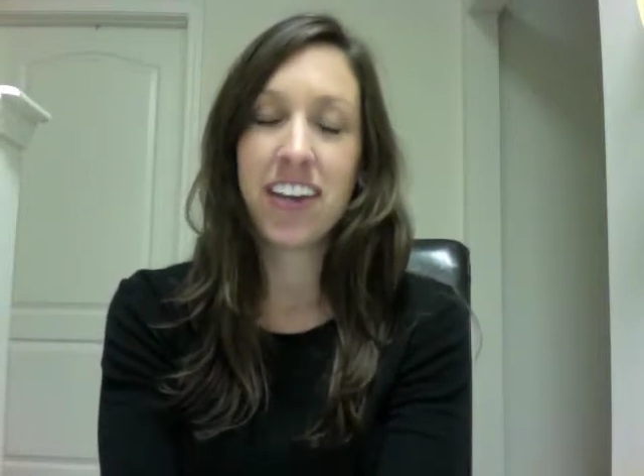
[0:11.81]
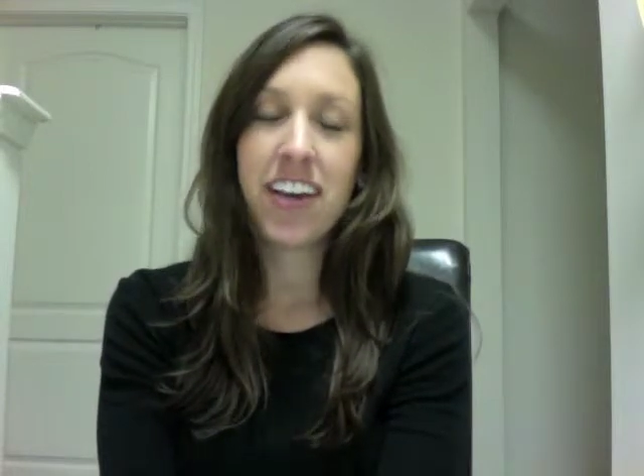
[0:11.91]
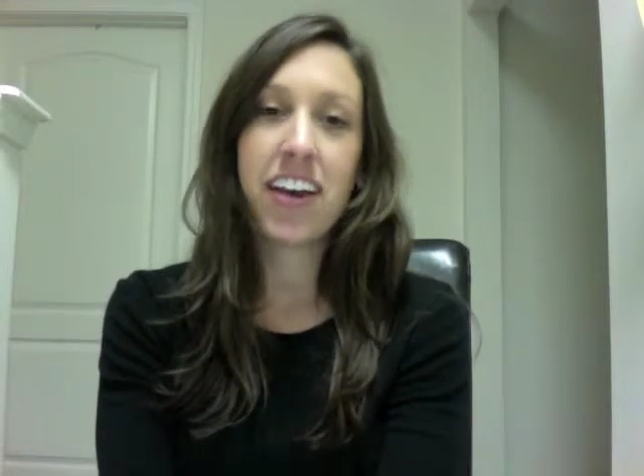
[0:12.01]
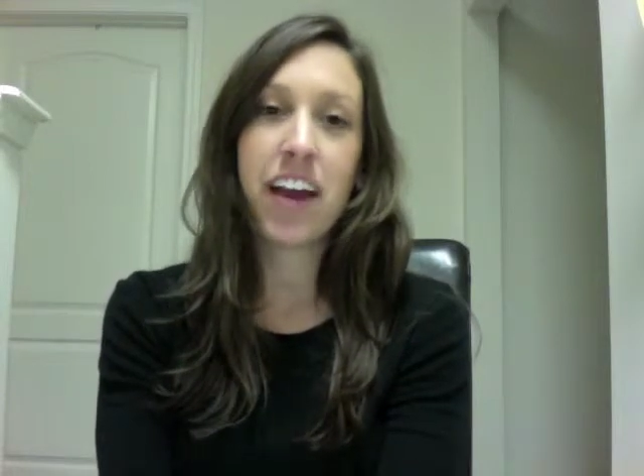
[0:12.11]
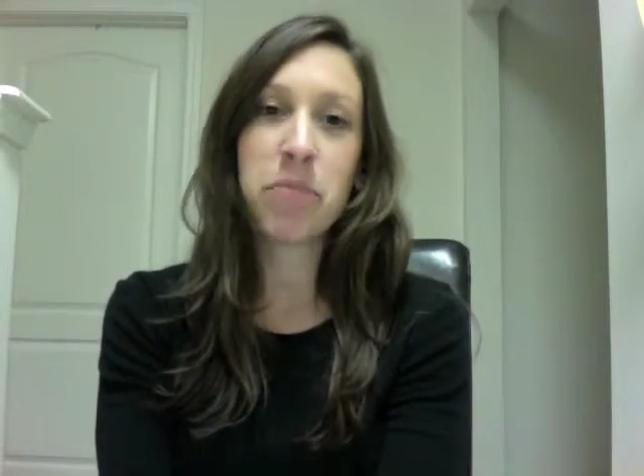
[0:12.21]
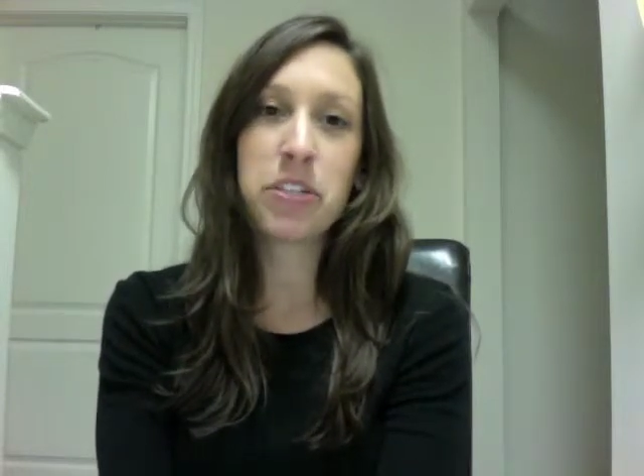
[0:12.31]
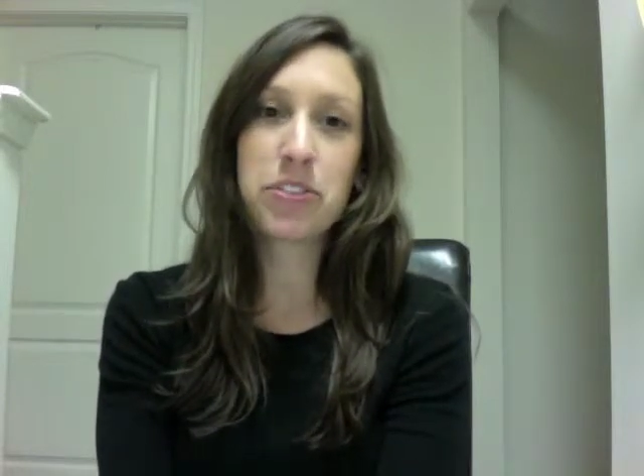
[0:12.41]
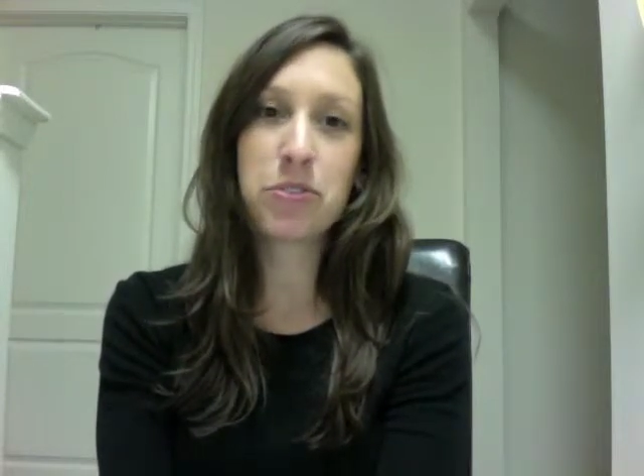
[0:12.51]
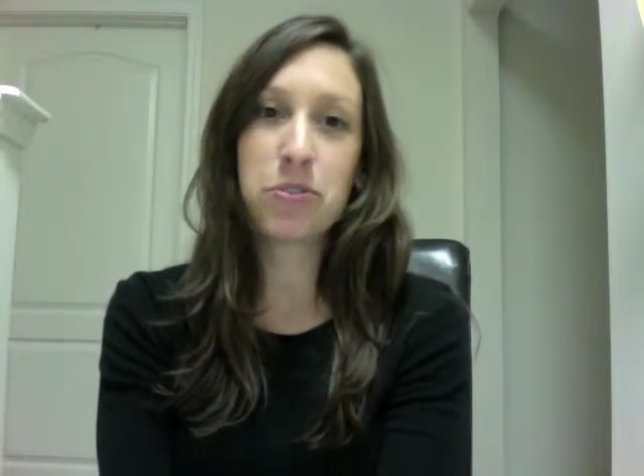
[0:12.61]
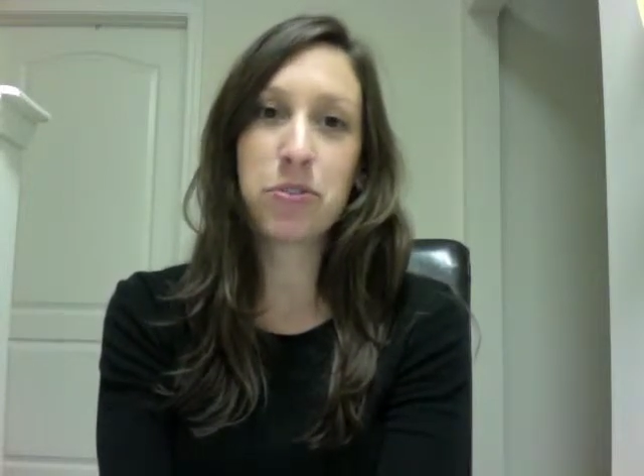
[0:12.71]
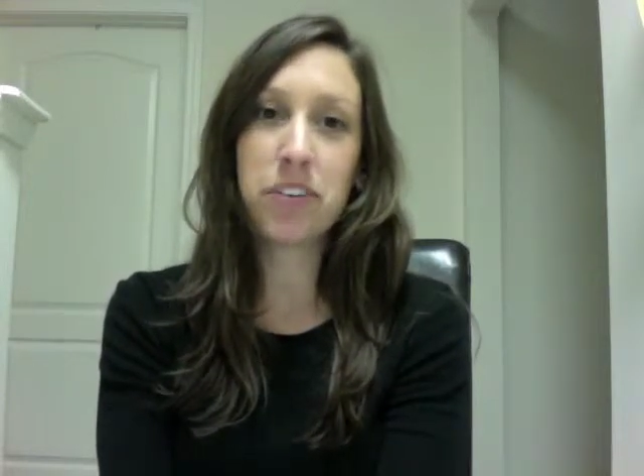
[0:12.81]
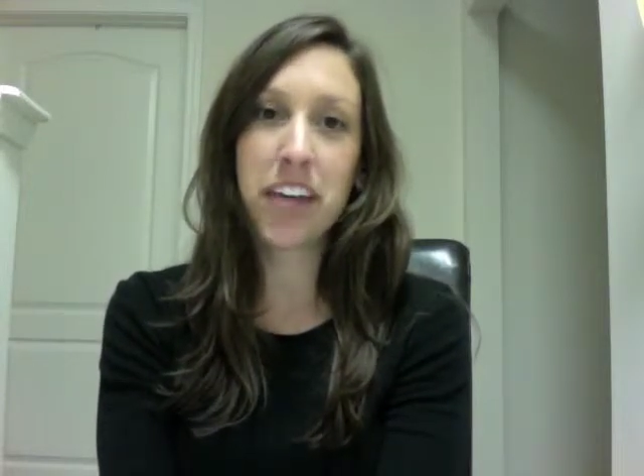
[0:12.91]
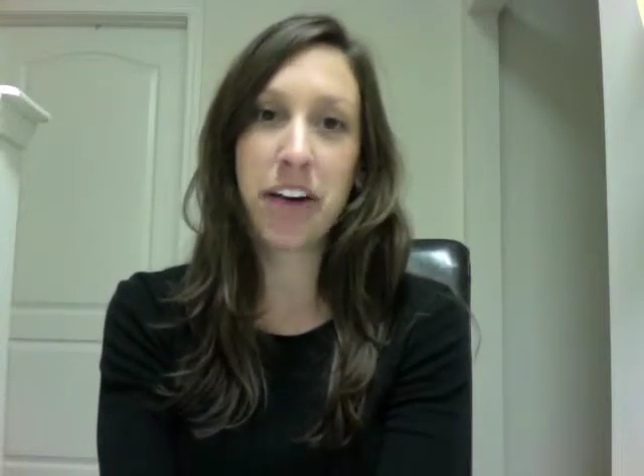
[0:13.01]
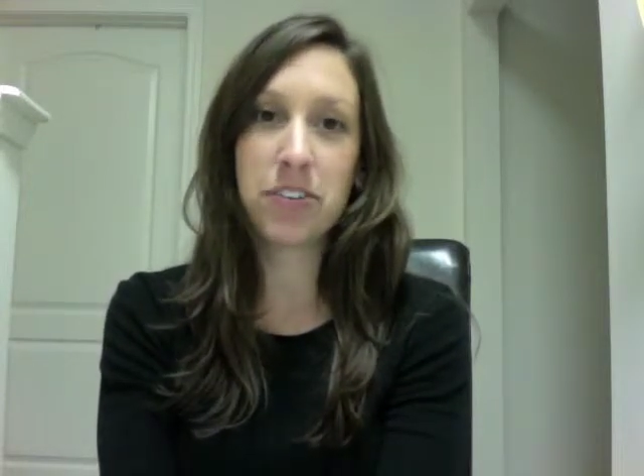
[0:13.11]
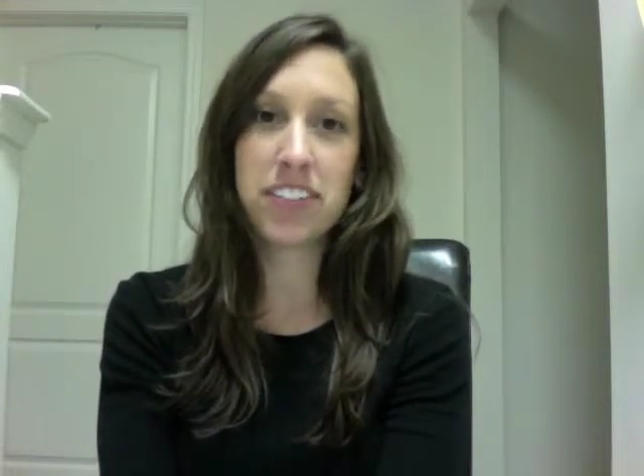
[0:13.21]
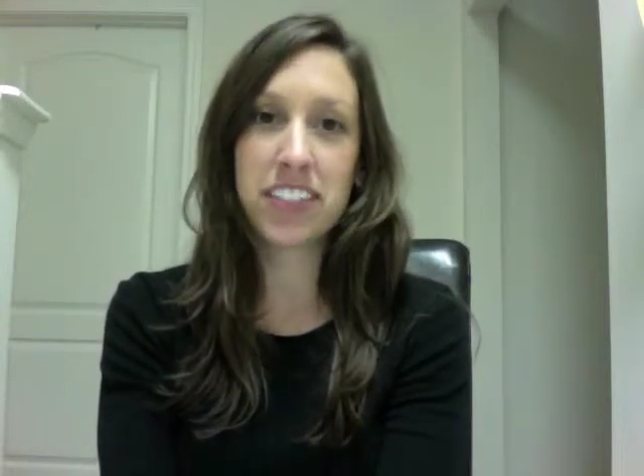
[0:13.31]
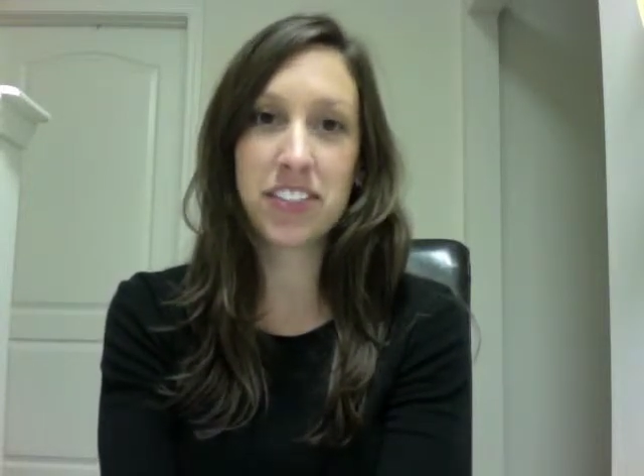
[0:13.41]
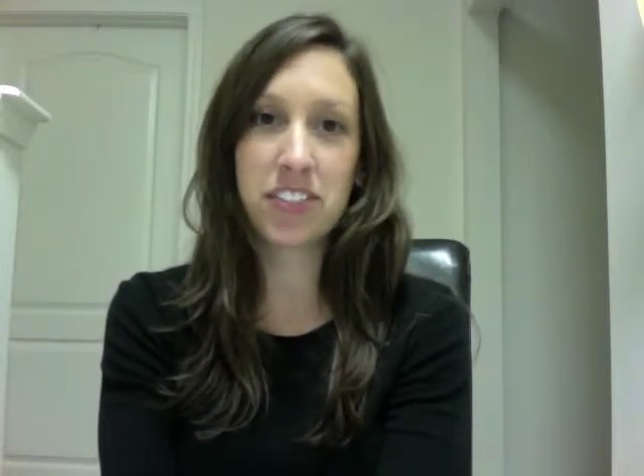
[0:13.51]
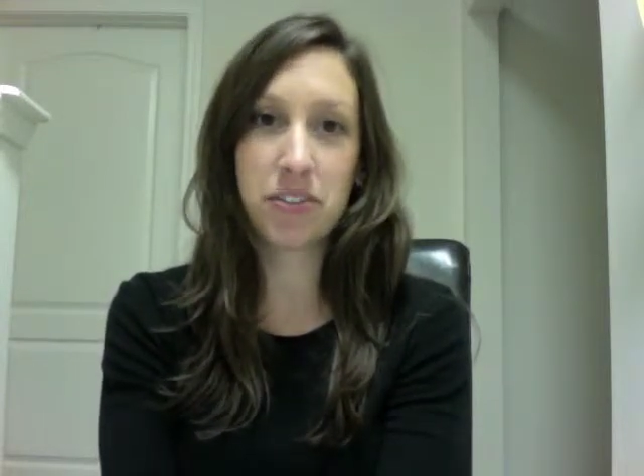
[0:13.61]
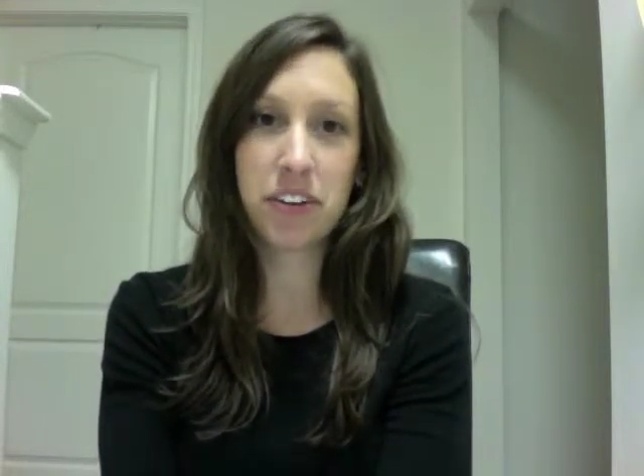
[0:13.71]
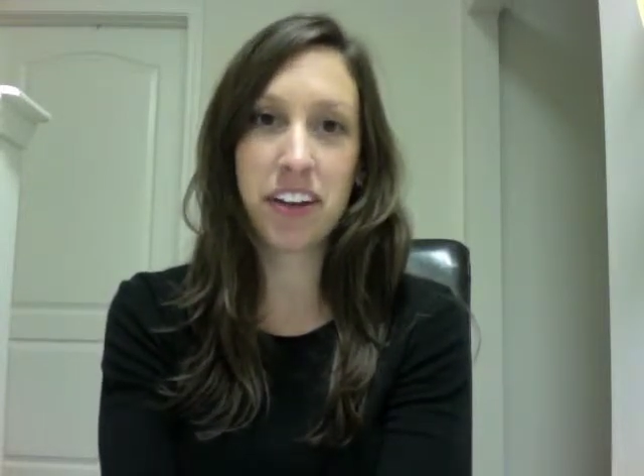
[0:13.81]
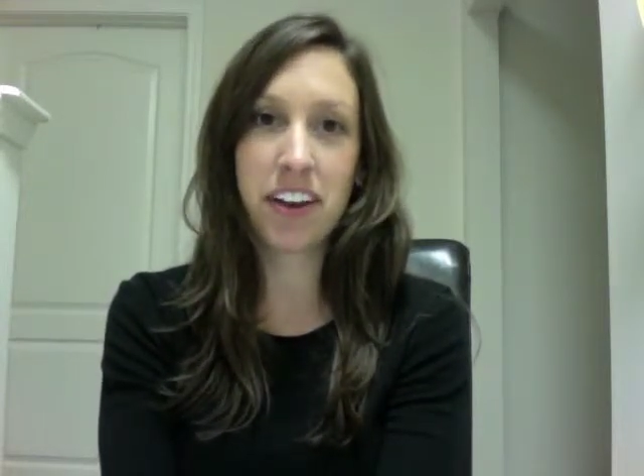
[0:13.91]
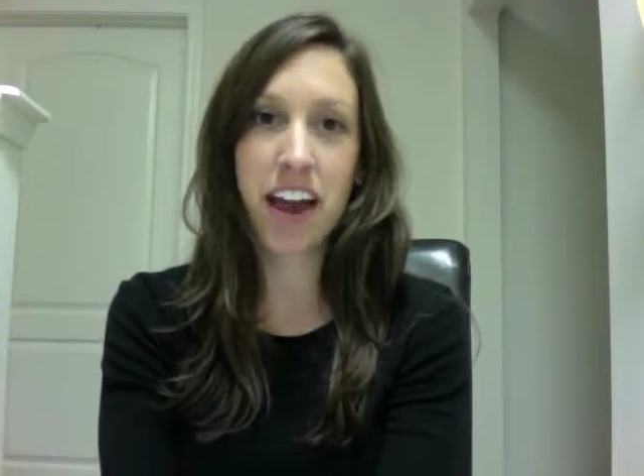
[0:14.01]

and I'm a school counseling student